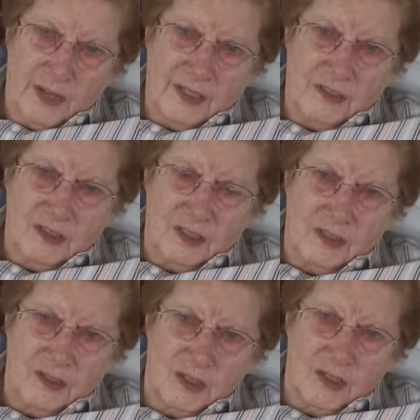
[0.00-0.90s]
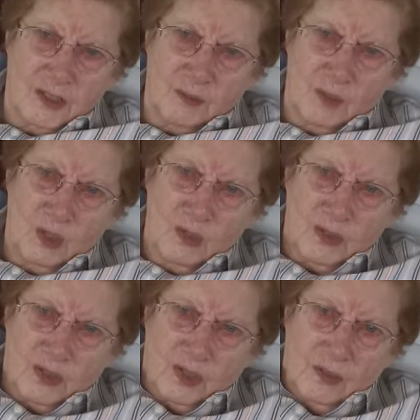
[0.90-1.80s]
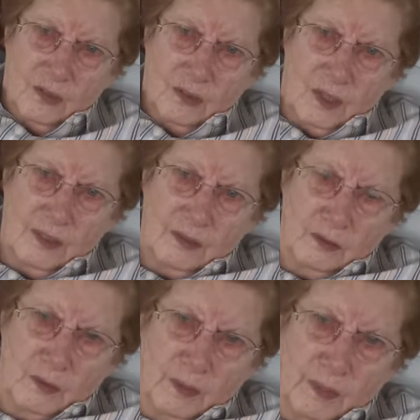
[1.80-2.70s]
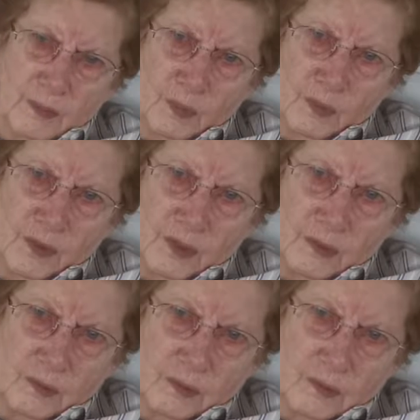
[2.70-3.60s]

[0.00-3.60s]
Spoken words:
Well, that's 60-some years ago. I don't remember that.